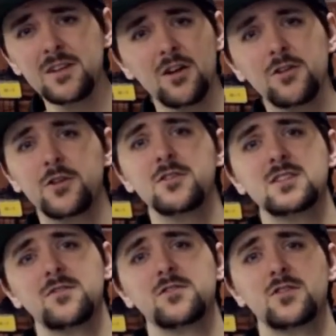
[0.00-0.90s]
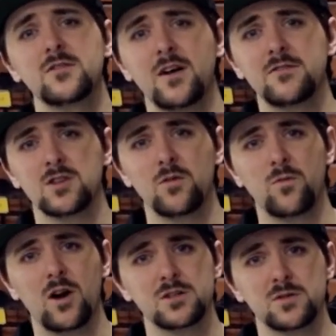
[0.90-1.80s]
on down to 3735 South
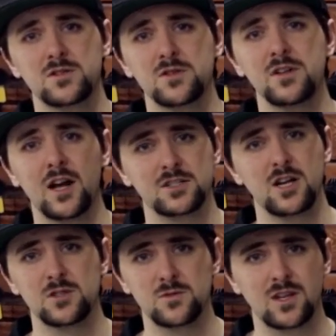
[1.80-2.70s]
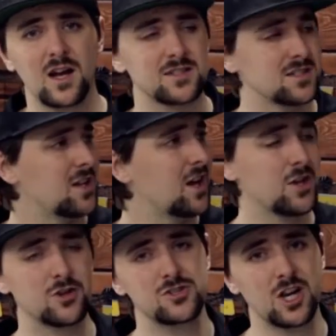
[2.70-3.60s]
Washburn Street in Oshkosh, Wisconsin.
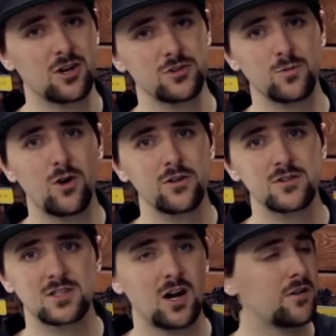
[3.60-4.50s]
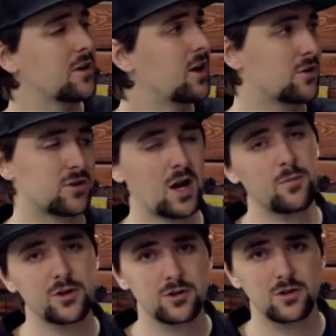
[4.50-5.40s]
You can check out the wall yourself
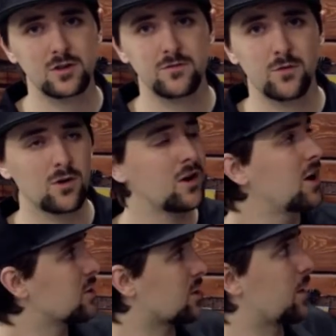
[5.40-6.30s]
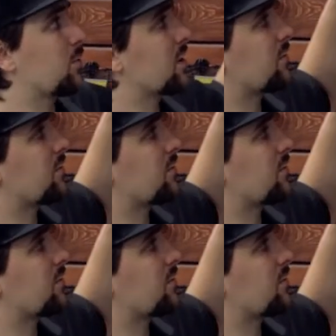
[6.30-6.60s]
grab what you're looking for. Grab one